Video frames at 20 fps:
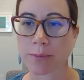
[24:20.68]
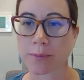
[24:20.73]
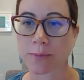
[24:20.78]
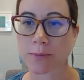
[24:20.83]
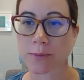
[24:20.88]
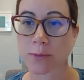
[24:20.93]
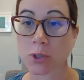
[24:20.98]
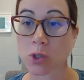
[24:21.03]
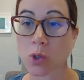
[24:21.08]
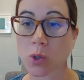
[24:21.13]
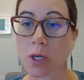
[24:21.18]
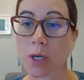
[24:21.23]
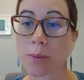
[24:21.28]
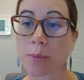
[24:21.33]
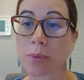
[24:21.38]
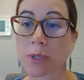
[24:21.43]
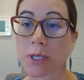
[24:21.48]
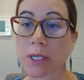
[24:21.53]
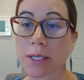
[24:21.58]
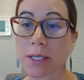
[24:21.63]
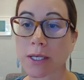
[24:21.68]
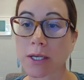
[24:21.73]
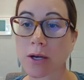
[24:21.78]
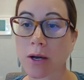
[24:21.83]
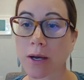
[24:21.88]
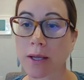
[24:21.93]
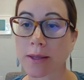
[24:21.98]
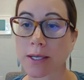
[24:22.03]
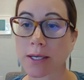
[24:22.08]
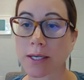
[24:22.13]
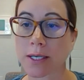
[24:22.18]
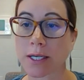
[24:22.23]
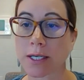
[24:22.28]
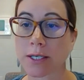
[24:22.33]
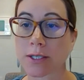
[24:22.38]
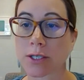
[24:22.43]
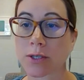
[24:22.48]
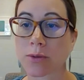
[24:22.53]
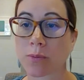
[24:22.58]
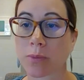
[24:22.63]
So completely on the need
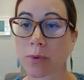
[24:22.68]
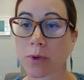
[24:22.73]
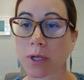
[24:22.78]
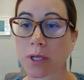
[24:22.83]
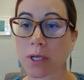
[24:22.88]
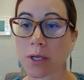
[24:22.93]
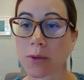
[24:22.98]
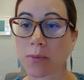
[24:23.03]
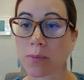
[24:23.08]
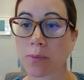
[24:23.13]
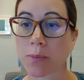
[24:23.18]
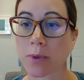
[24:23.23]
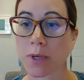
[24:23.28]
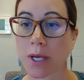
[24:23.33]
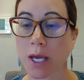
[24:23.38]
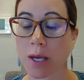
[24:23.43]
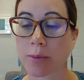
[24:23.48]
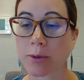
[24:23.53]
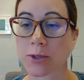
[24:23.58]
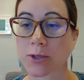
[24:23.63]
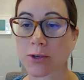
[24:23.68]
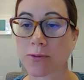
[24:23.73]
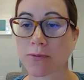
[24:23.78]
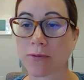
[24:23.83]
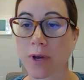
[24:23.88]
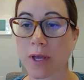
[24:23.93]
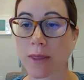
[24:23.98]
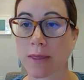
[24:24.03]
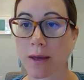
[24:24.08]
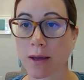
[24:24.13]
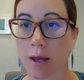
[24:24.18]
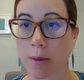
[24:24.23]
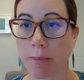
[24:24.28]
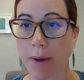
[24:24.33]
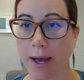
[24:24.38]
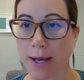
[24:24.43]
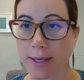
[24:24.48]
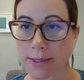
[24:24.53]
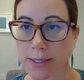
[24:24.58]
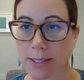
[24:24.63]
to really be able to fund the
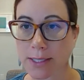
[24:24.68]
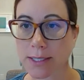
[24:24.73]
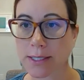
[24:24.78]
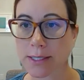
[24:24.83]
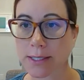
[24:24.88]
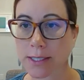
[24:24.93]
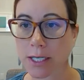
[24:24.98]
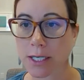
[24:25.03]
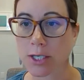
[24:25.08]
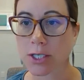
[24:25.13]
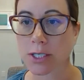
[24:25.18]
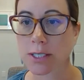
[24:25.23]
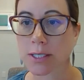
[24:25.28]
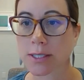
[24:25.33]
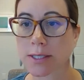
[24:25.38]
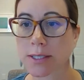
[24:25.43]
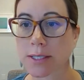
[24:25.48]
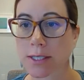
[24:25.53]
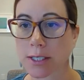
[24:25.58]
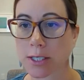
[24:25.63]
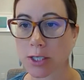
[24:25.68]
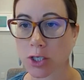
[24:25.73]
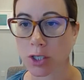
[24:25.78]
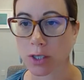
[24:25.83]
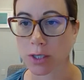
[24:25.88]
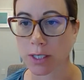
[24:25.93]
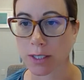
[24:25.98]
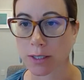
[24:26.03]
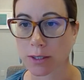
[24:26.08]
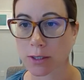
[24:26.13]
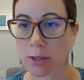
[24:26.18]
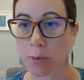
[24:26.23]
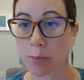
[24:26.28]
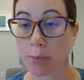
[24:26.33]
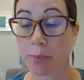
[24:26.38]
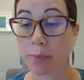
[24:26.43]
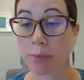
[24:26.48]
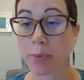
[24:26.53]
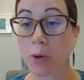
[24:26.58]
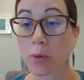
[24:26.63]
capacity discussions initially.
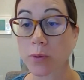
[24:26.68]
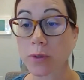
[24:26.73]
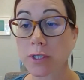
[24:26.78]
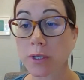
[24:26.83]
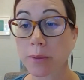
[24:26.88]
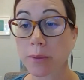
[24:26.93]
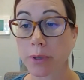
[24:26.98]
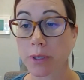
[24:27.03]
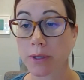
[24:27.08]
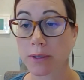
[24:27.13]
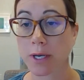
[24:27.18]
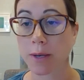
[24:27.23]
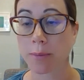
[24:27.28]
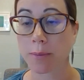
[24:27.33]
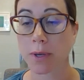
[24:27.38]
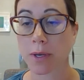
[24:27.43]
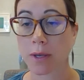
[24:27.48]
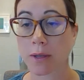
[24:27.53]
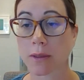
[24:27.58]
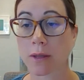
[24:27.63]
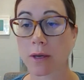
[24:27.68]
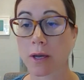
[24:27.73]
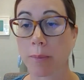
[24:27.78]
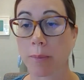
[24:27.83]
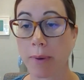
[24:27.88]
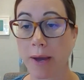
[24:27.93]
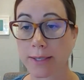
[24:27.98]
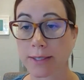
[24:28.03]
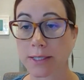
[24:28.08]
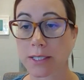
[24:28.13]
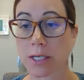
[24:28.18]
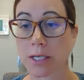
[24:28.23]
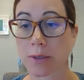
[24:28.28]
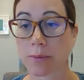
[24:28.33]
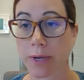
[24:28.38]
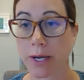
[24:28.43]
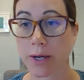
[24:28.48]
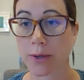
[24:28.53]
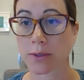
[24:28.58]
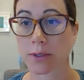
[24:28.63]
So both to build up the capacity
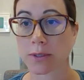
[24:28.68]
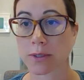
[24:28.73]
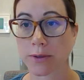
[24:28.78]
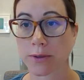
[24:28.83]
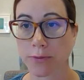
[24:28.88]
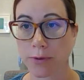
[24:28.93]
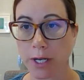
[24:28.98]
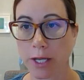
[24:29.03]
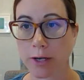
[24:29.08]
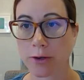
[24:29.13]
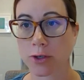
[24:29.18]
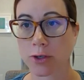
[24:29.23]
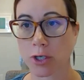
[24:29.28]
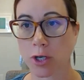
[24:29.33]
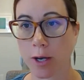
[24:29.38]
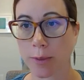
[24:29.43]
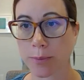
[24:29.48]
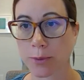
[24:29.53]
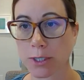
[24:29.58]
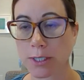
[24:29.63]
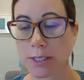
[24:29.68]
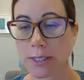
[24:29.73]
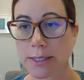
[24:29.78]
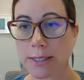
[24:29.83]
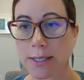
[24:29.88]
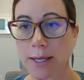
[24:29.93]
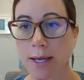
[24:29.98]
around different energy options.